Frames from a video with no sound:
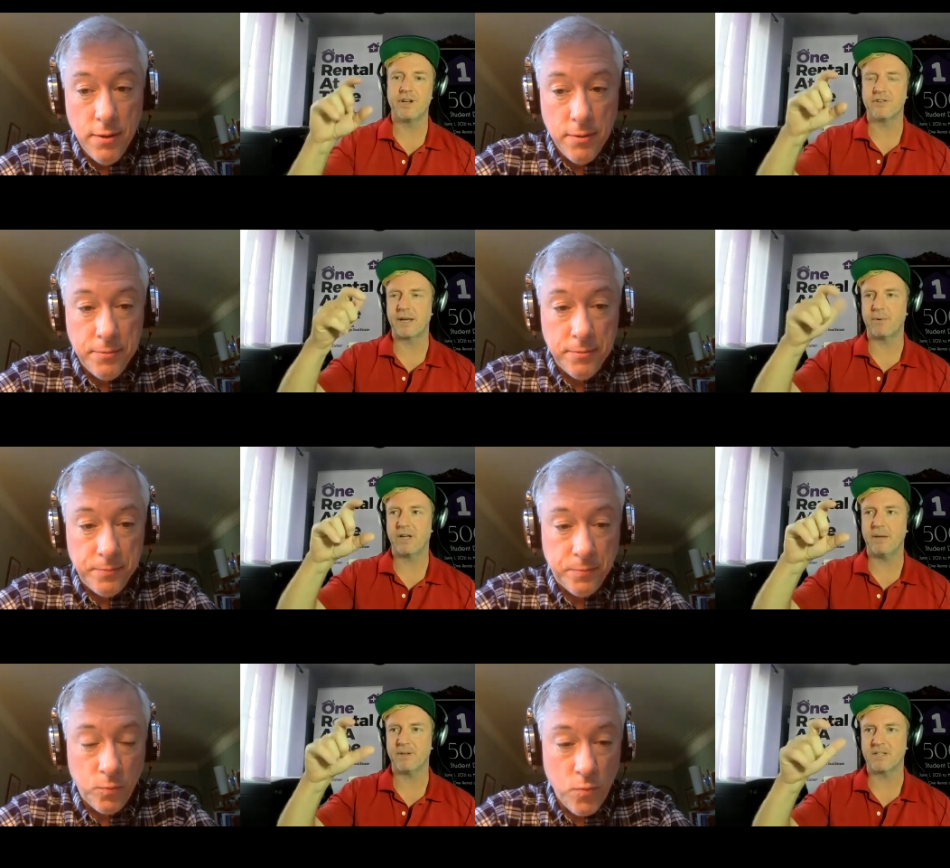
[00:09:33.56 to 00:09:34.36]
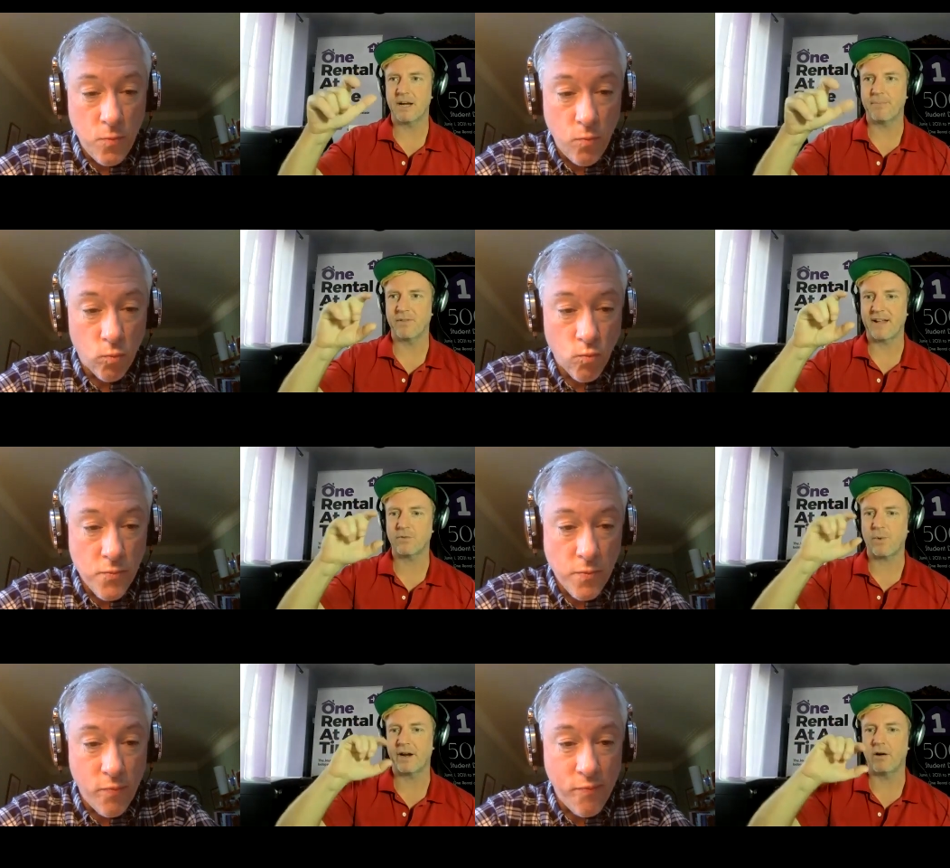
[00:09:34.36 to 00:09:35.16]
Speaker 1: years they will keep it separate.
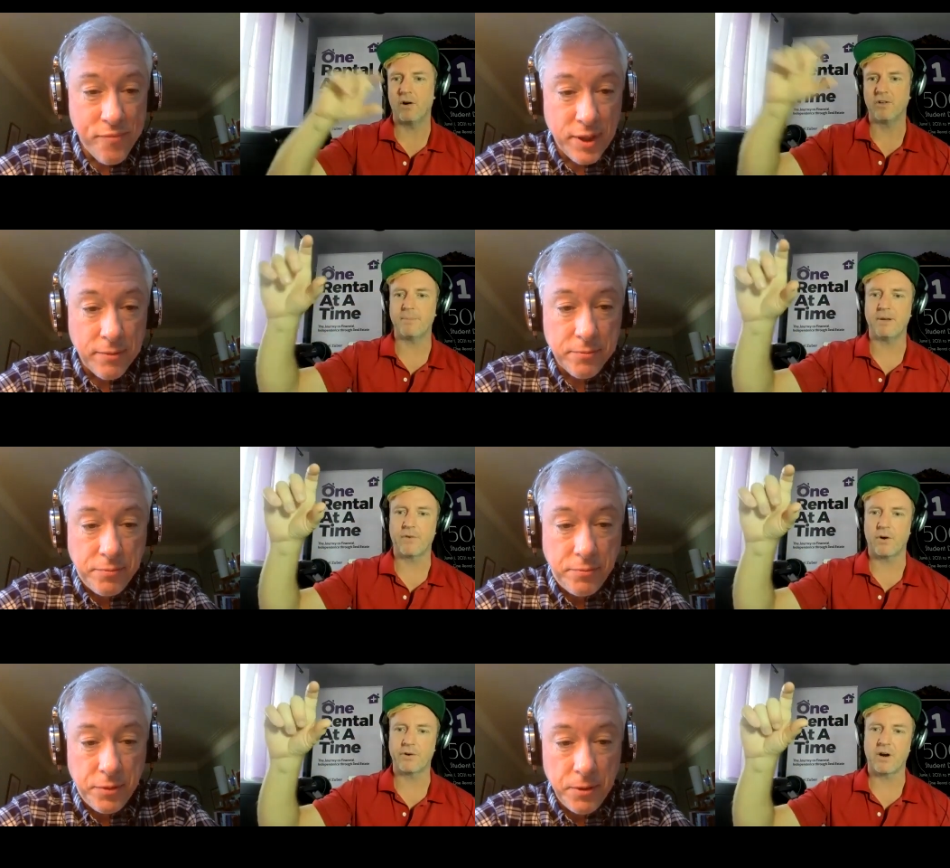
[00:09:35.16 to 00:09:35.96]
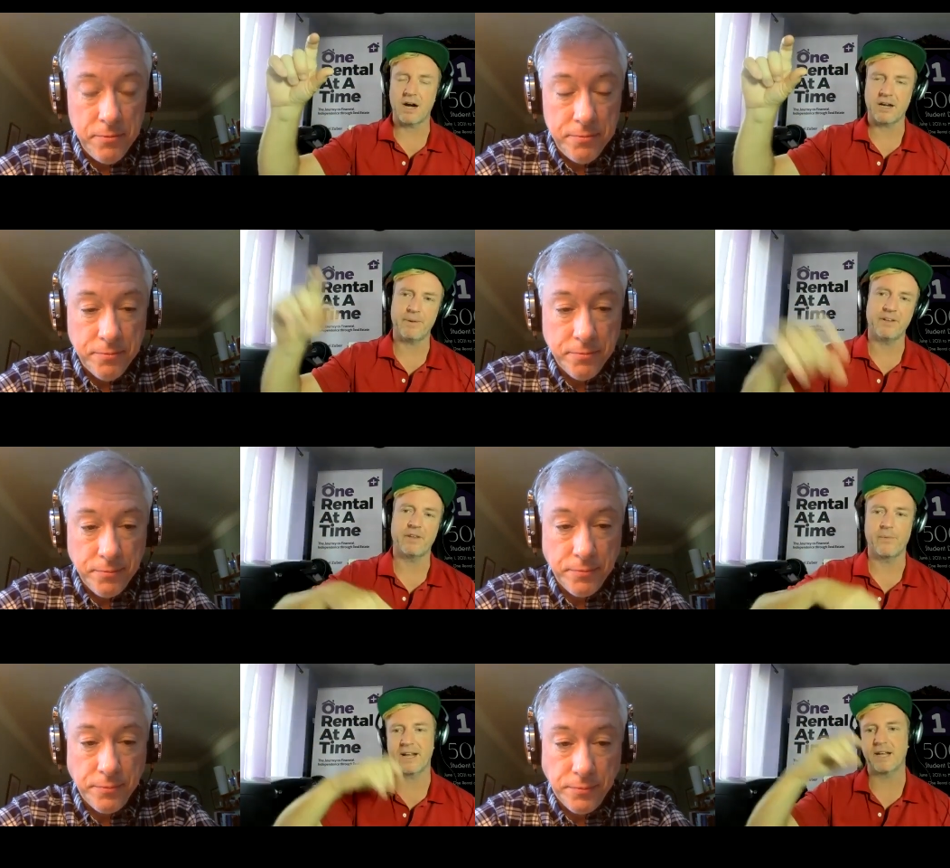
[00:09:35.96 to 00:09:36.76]
That's why it'll only be for owner occupants.
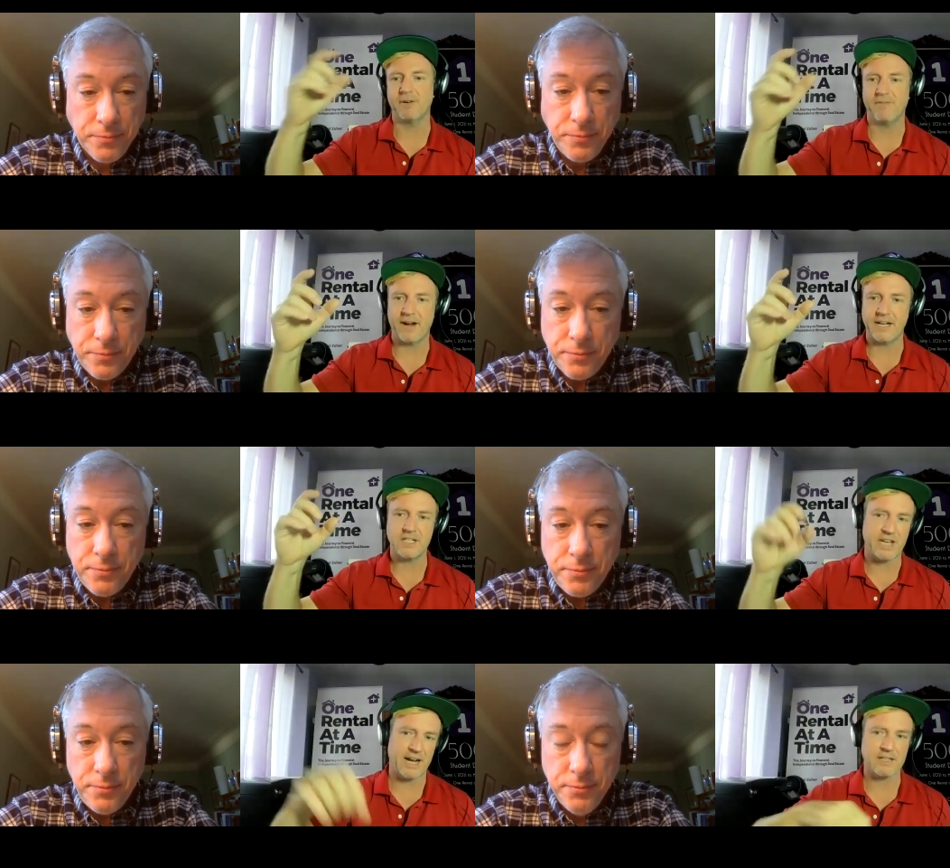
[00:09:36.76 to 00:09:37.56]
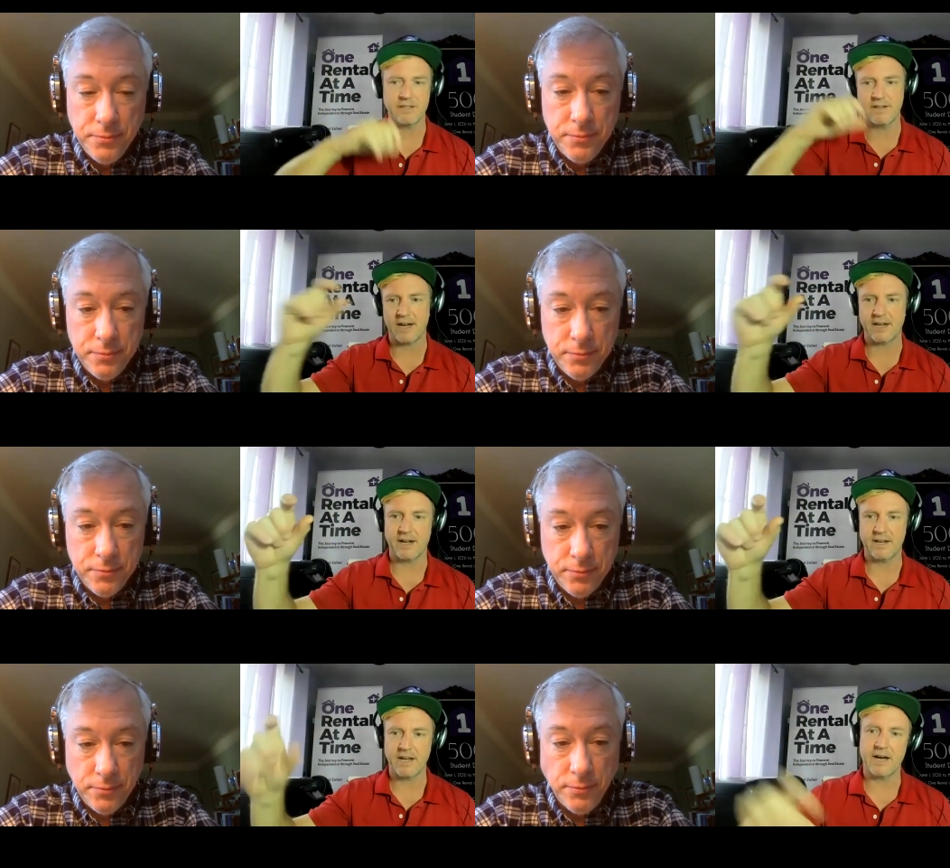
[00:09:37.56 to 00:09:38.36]
They want to give them a fighting chance, and yada
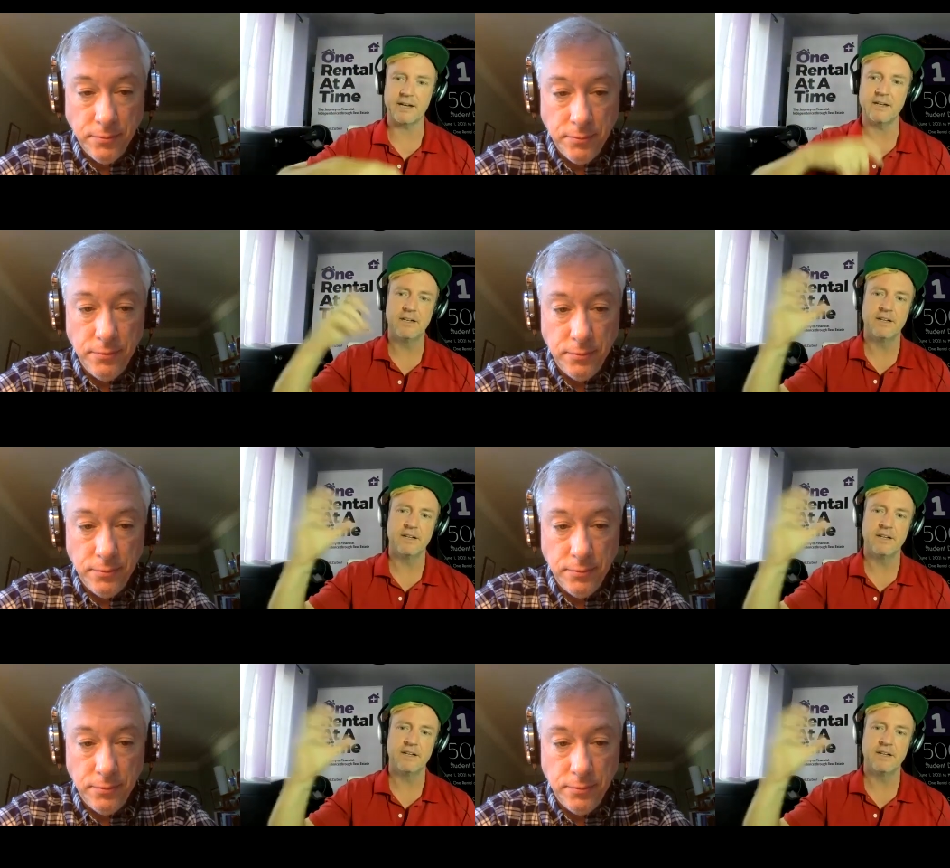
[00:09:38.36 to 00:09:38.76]
yada yada.